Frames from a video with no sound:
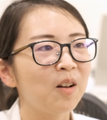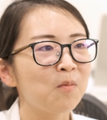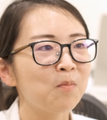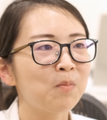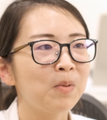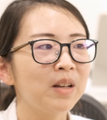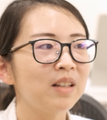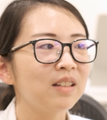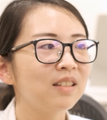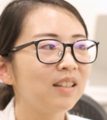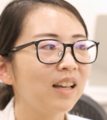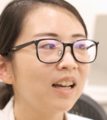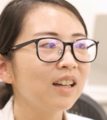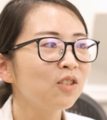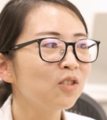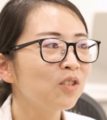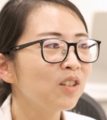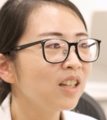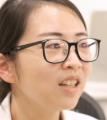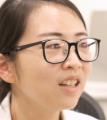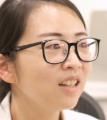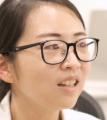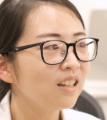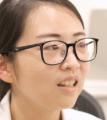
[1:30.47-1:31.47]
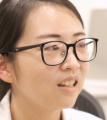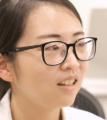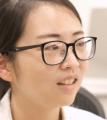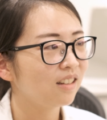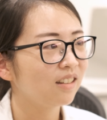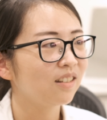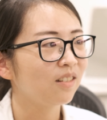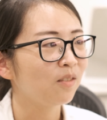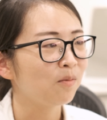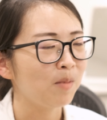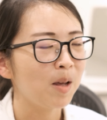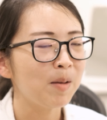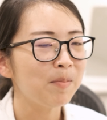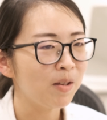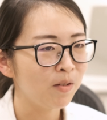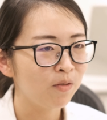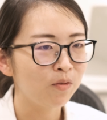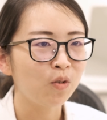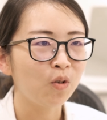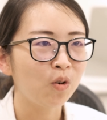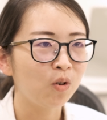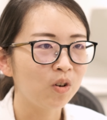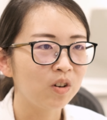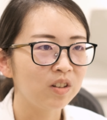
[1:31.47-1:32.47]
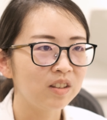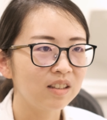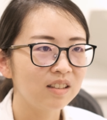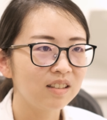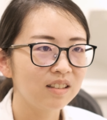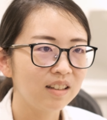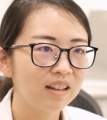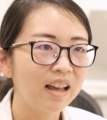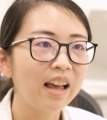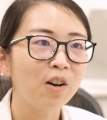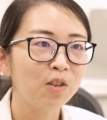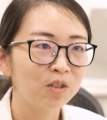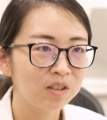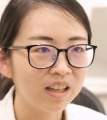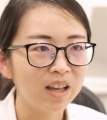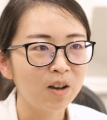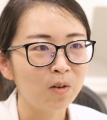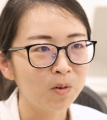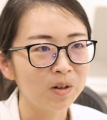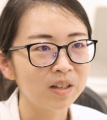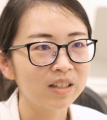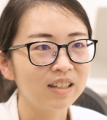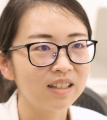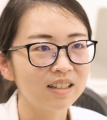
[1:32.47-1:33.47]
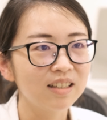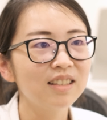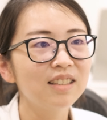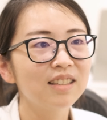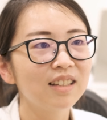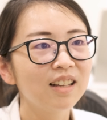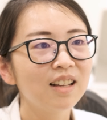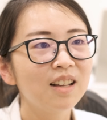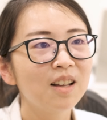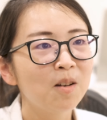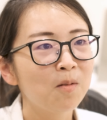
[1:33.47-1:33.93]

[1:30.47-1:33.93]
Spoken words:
but it's actually maybe for healthcare workers,